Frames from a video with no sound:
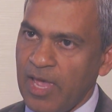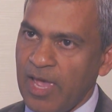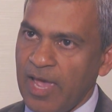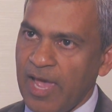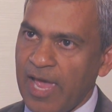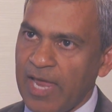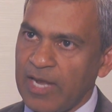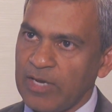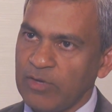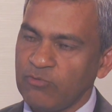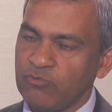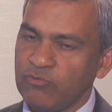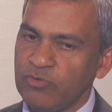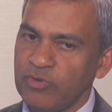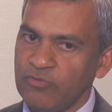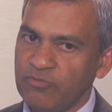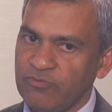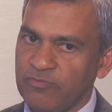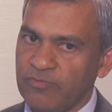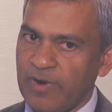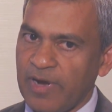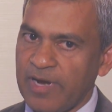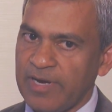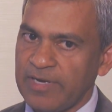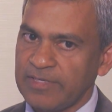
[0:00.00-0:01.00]
and we
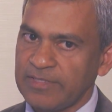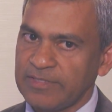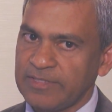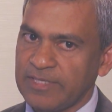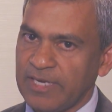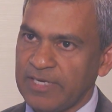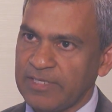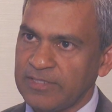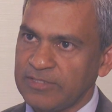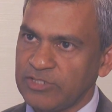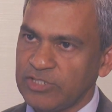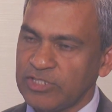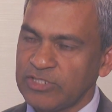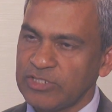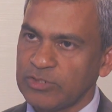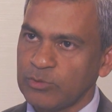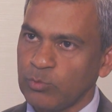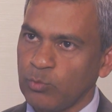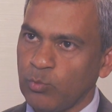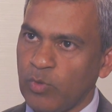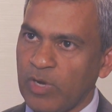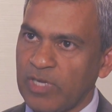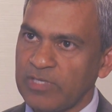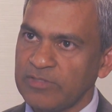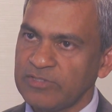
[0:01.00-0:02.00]
find that just
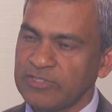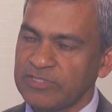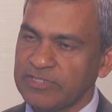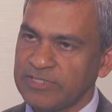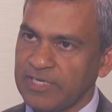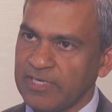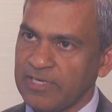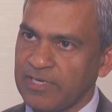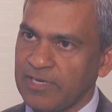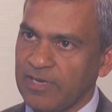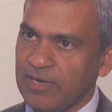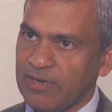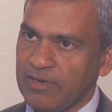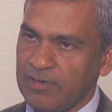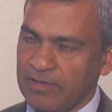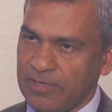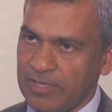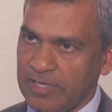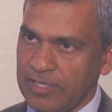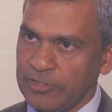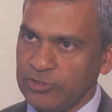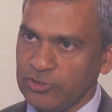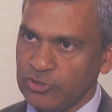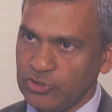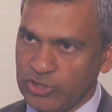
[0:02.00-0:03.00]
one single
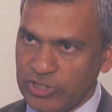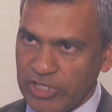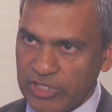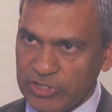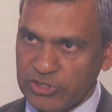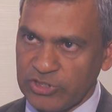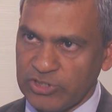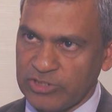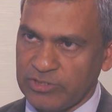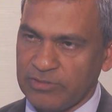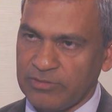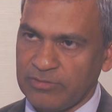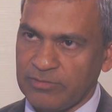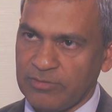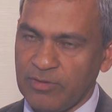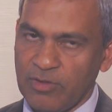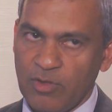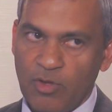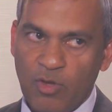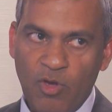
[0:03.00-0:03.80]
injection